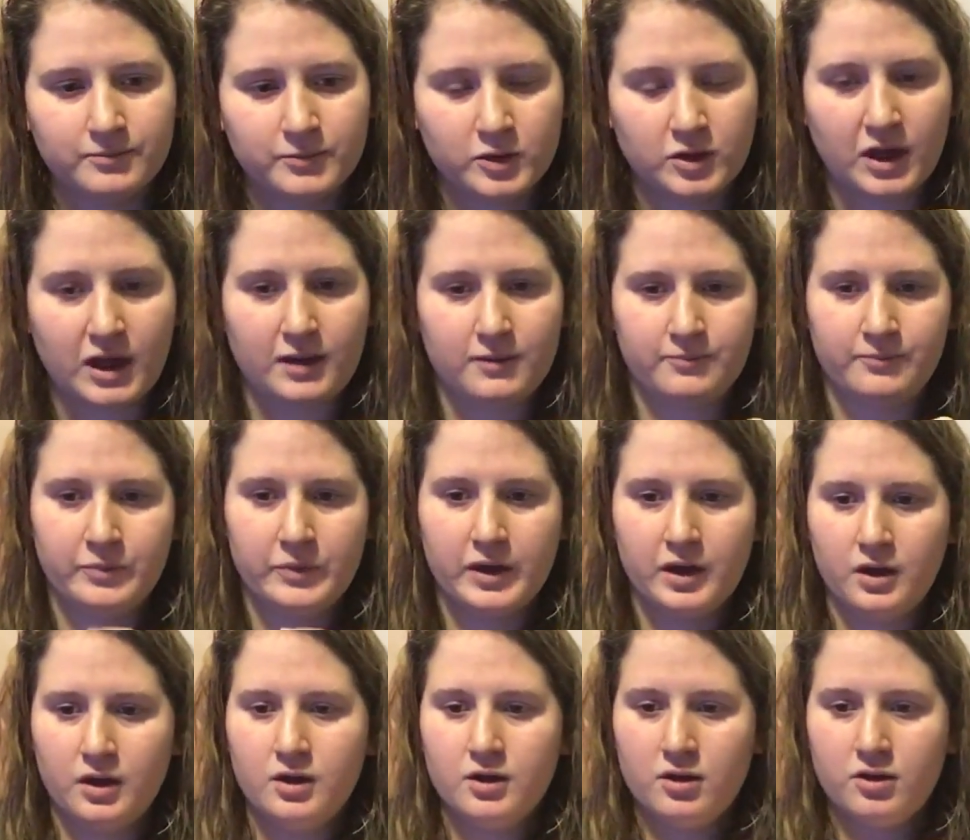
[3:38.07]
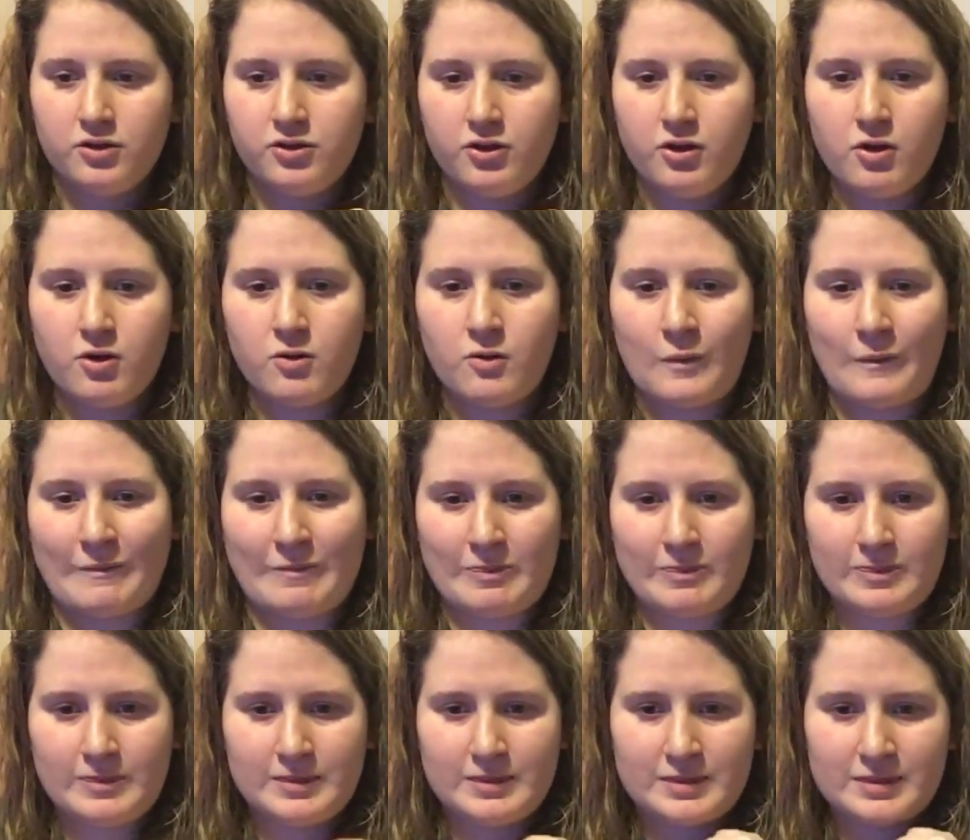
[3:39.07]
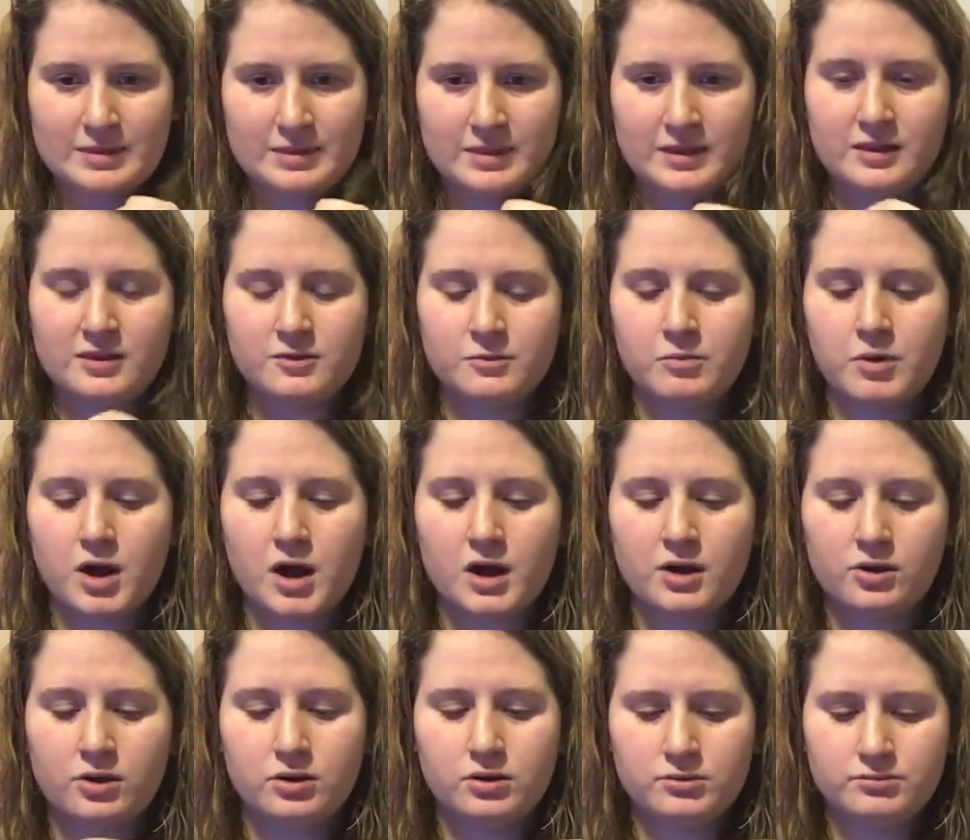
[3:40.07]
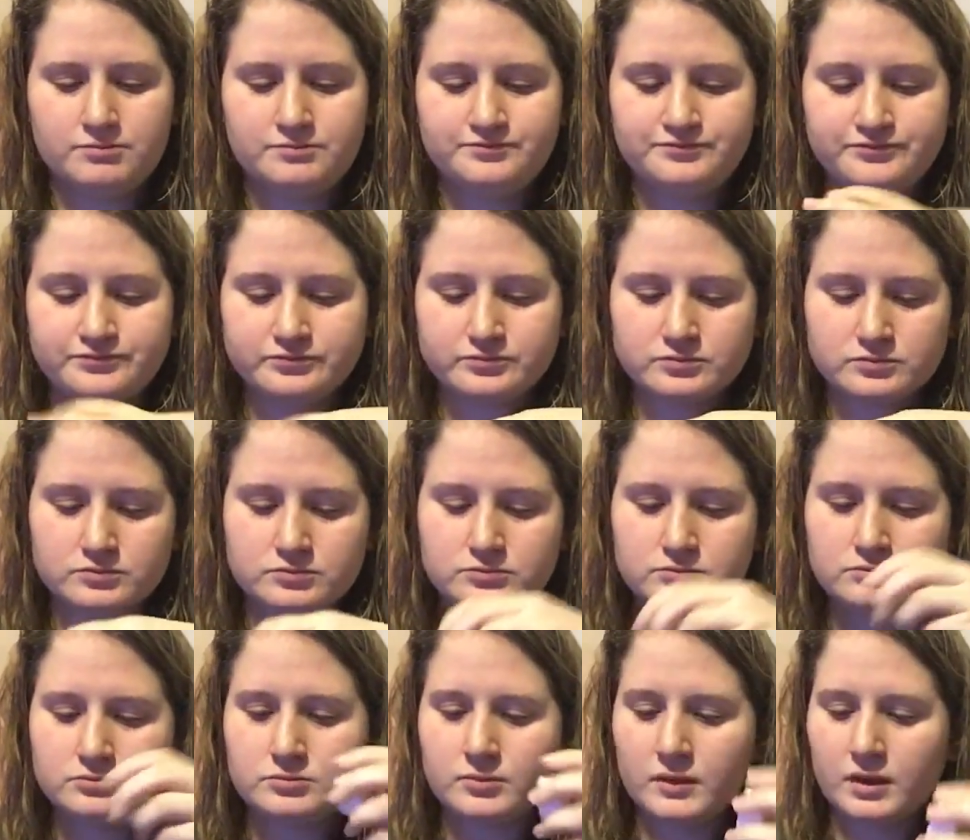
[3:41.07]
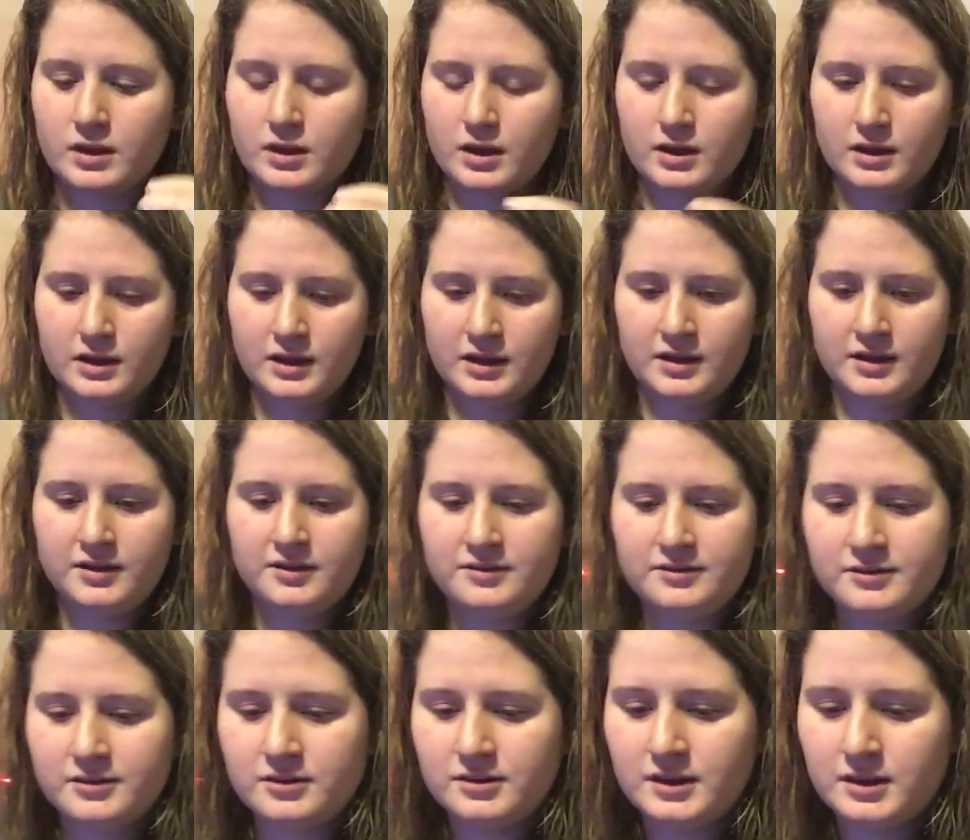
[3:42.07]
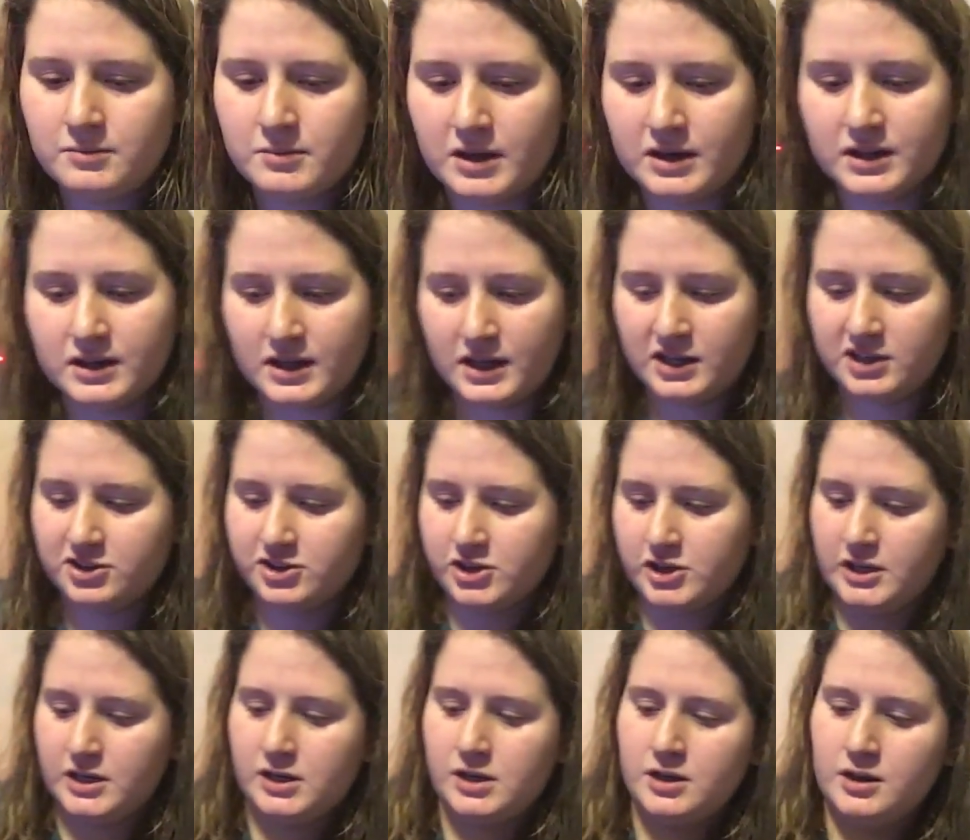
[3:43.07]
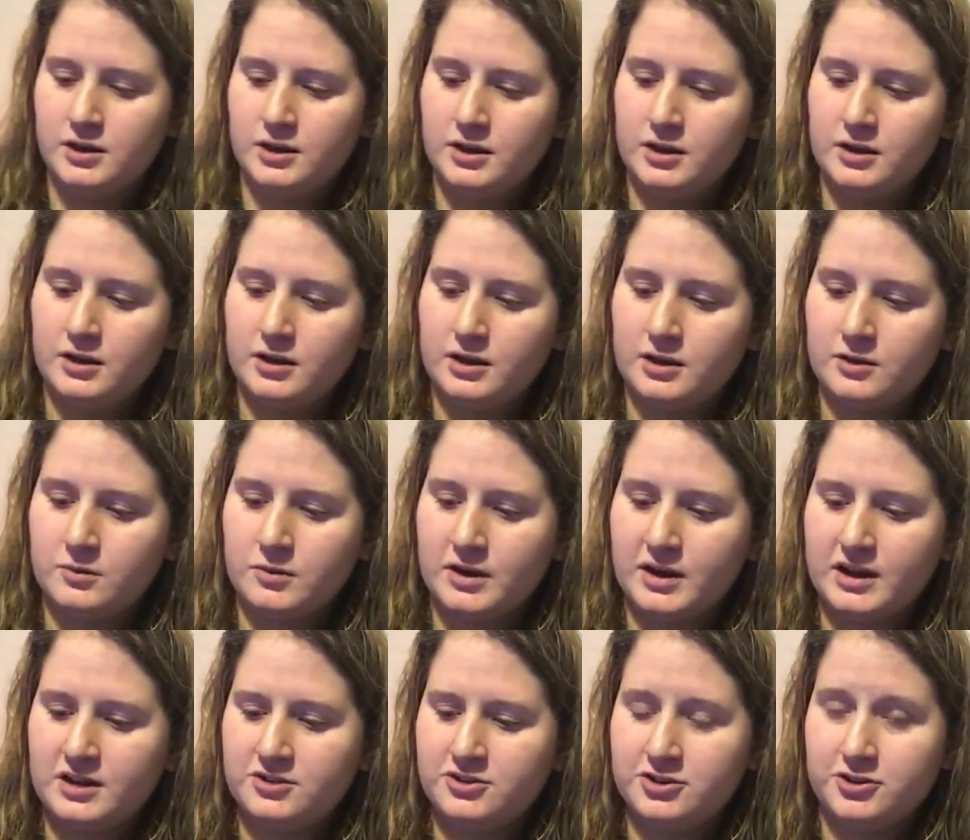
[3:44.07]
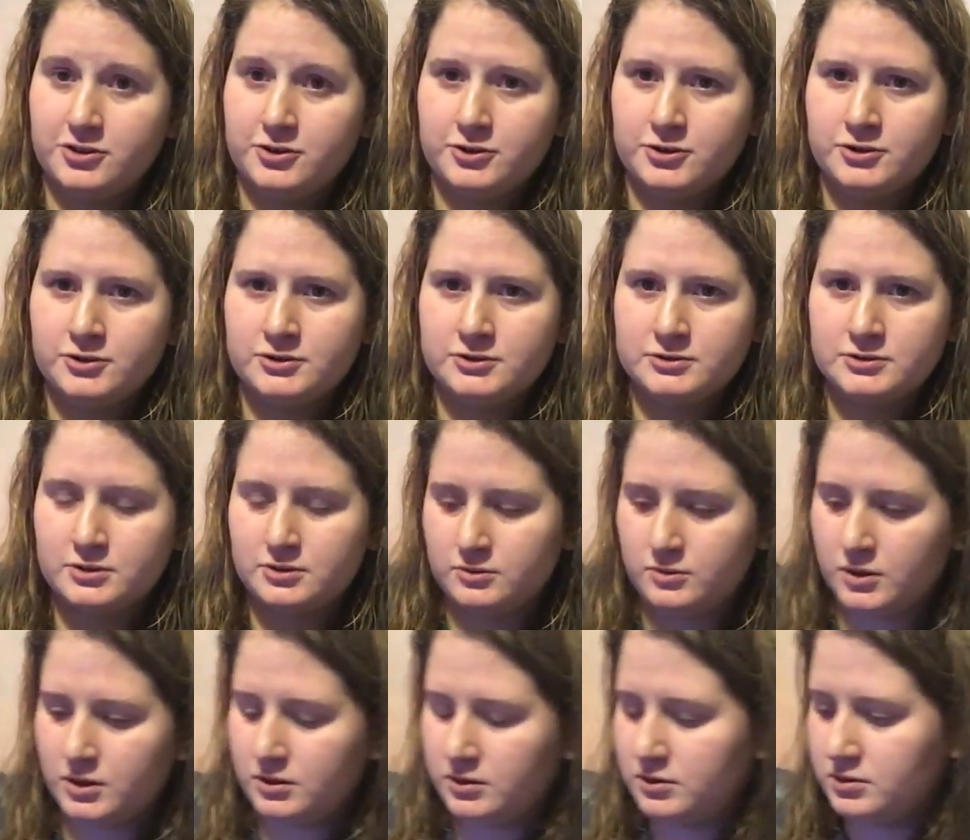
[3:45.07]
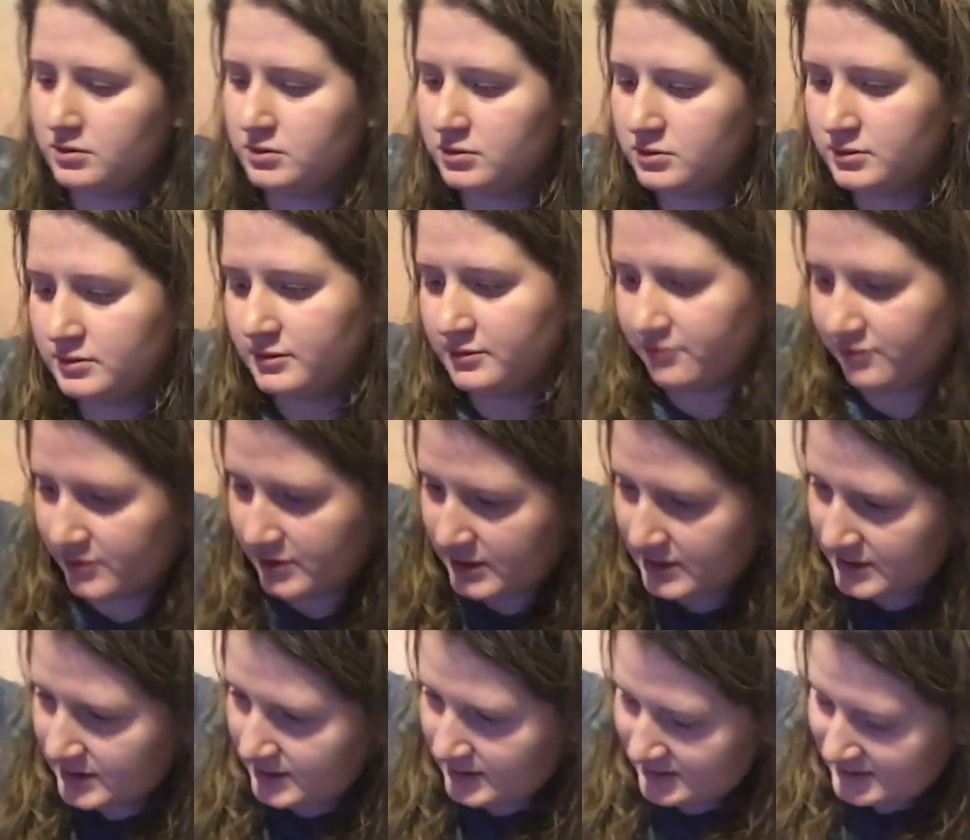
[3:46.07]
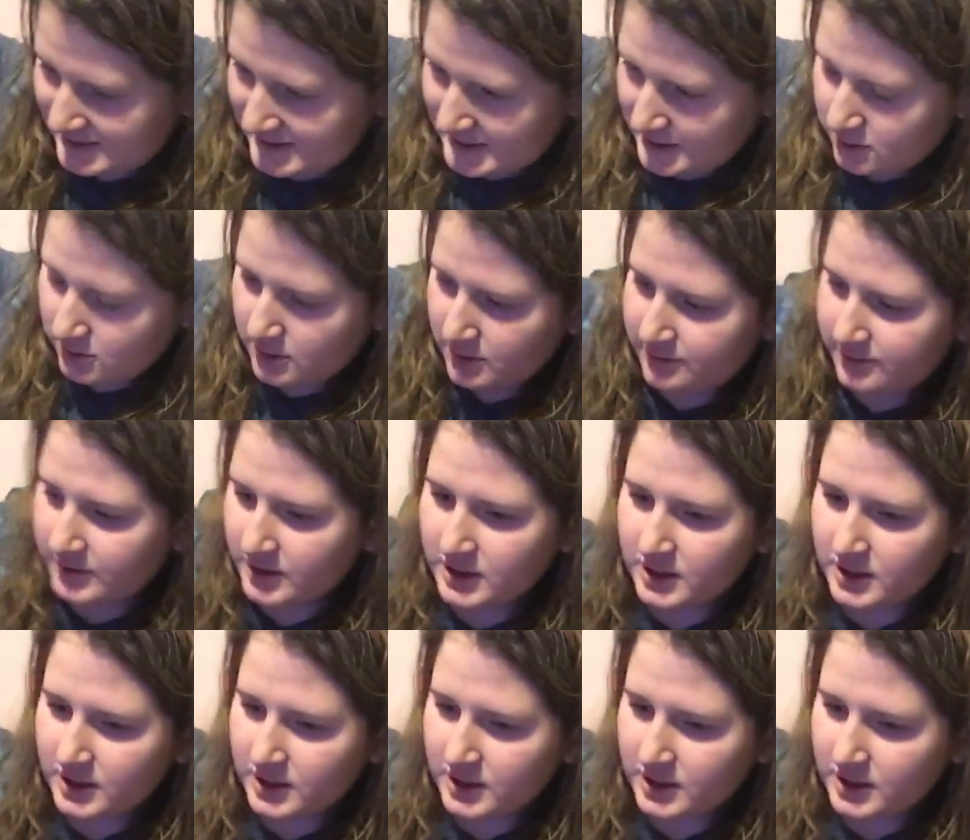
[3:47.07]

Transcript: Okay, so this bottle is the medication, and what I do, well, get this thing off.